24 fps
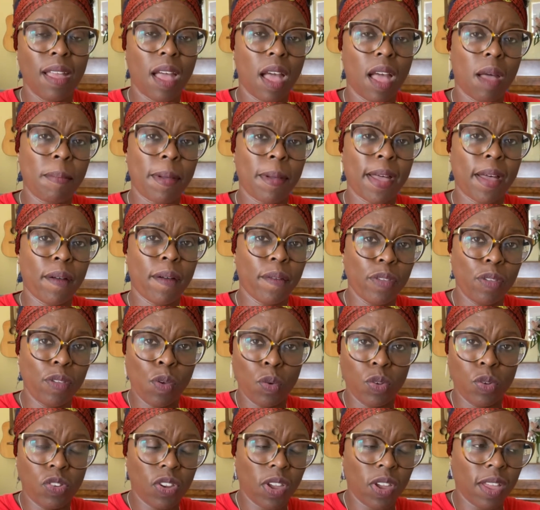about
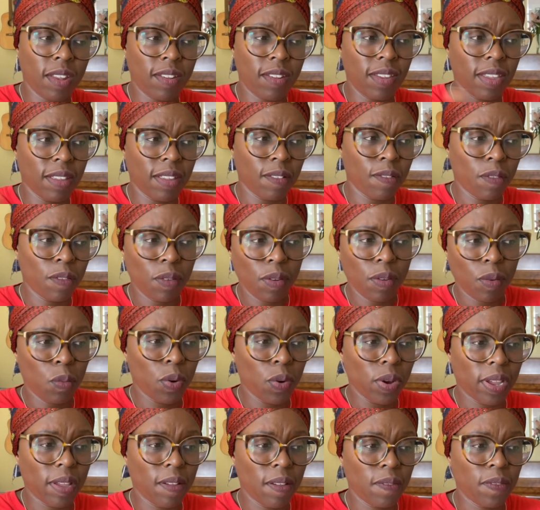your charging and
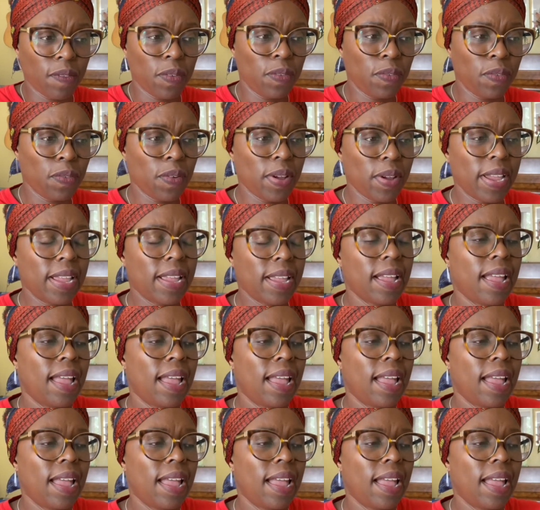working for free.